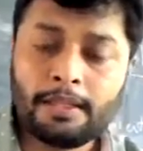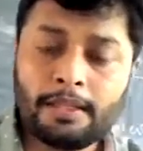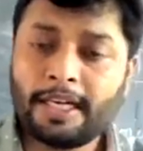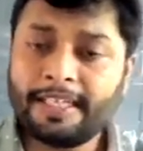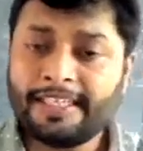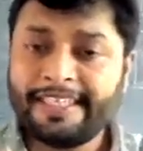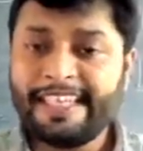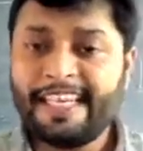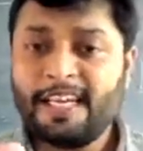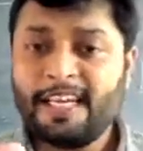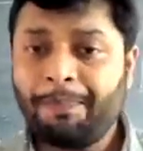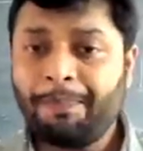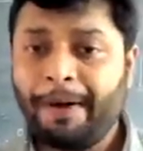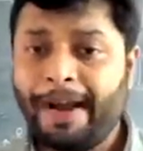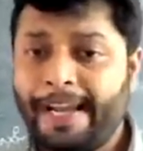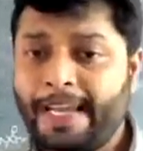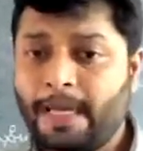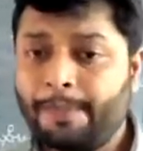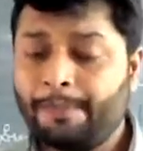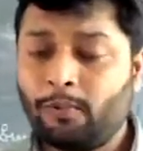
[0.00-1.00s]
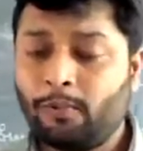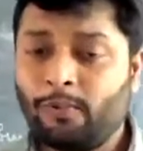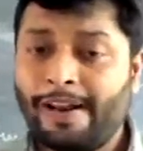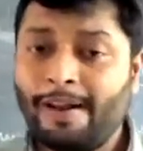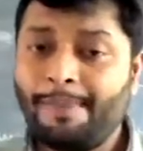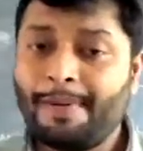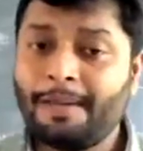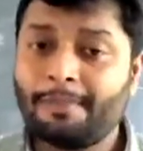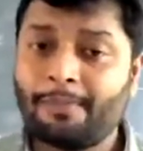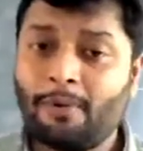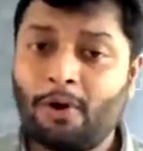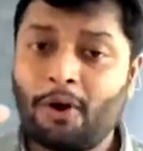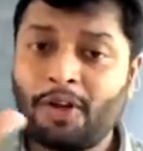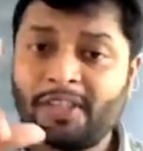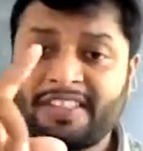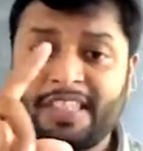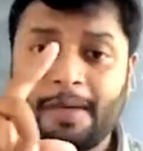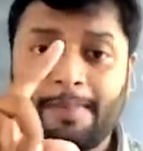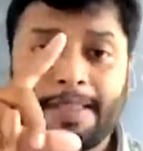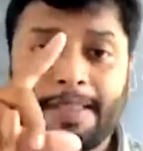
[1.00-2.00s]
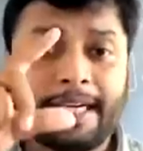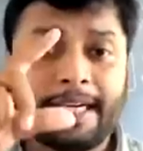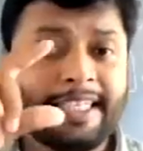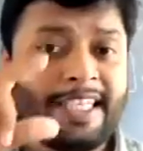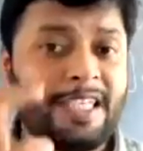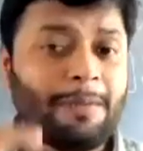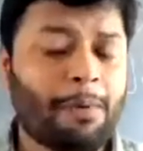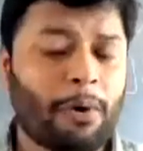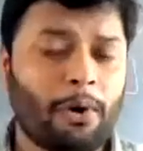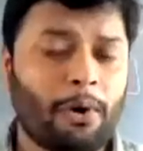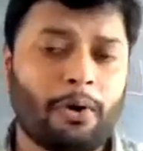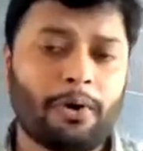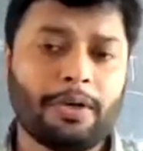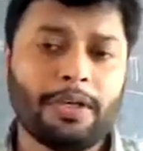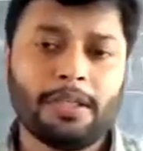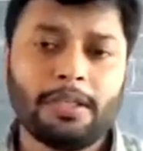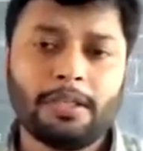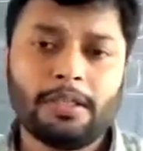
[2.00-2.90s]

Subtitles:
that D5 will be more stable than D4,